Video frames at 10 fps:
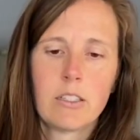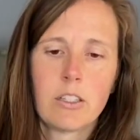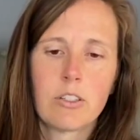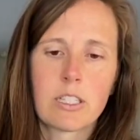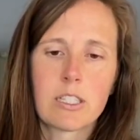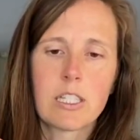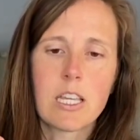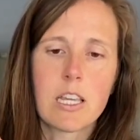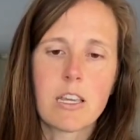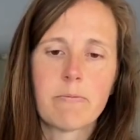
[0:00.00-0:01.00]
you can
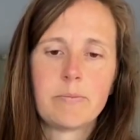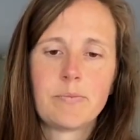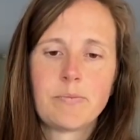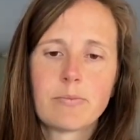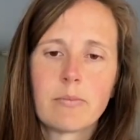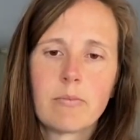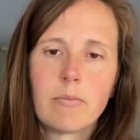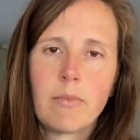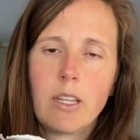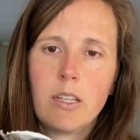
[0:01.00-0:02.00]
see
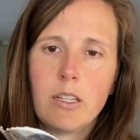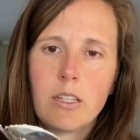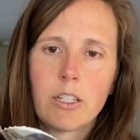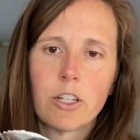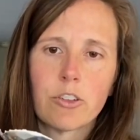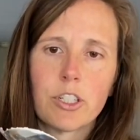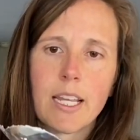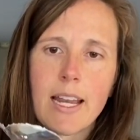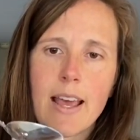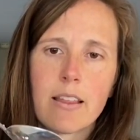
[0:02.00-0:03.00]
you're
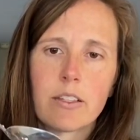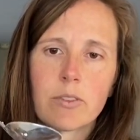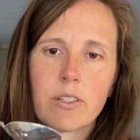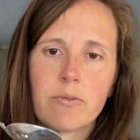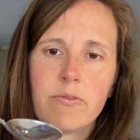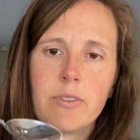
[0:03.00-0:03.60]
looking at the,